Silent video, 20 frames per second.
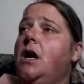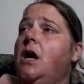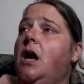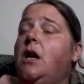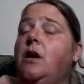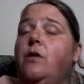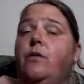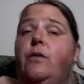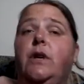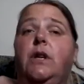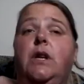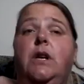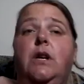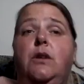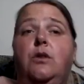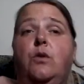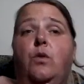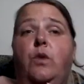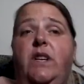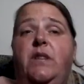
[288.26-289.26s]
And it really
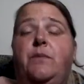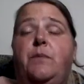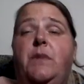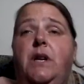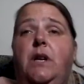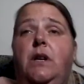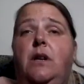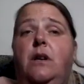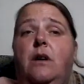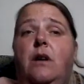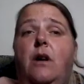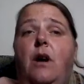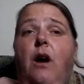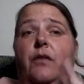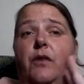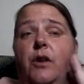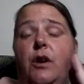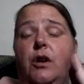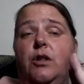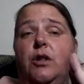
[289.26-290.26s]
annoyed me.
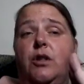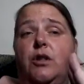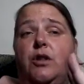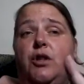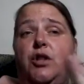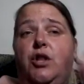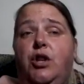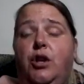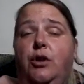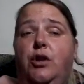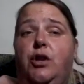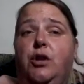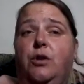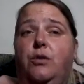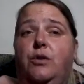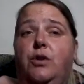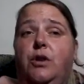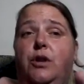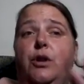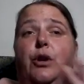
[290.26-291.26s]
I've got 2
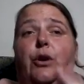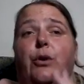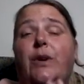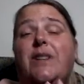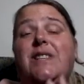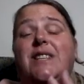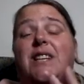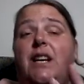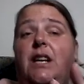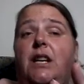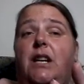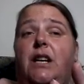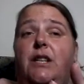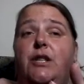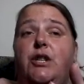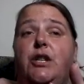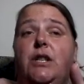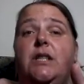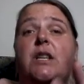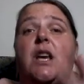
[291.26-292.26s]
children who are
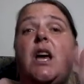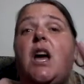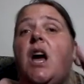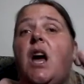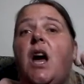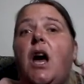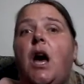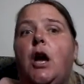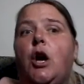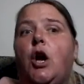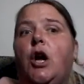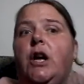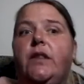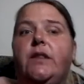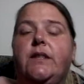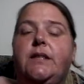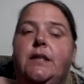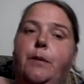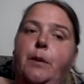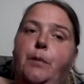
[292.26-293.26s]
teenagers and I get
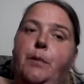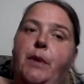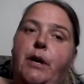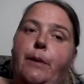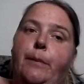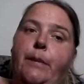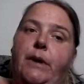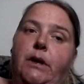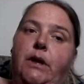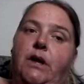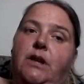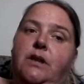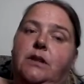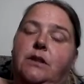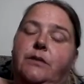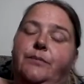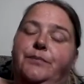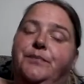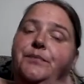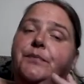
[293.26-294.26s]
the same amount of money.
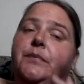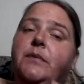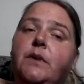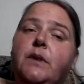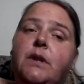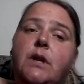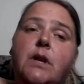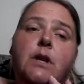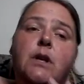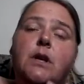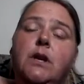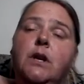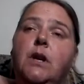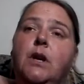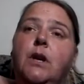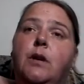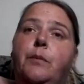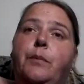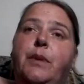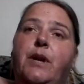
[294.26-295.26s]

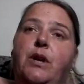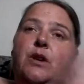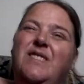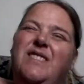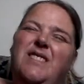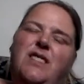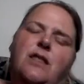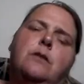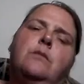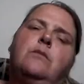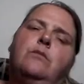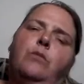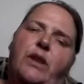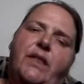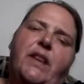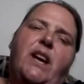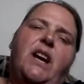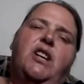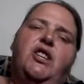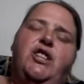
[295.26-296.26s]
Because when
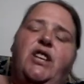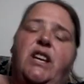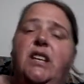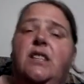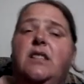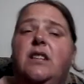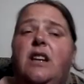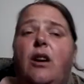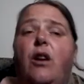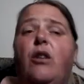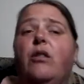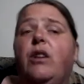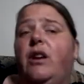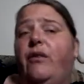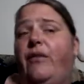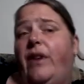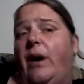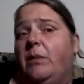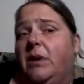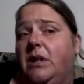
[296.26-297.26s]
the kids get older,
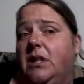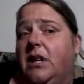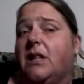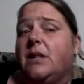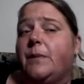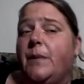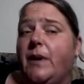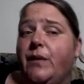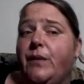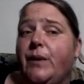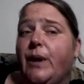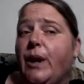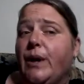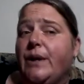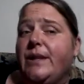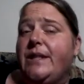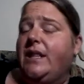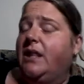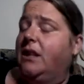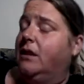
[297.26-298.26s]
your family tax benefit
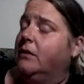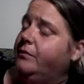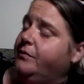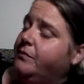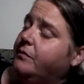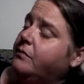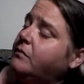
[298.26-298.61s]
goes down.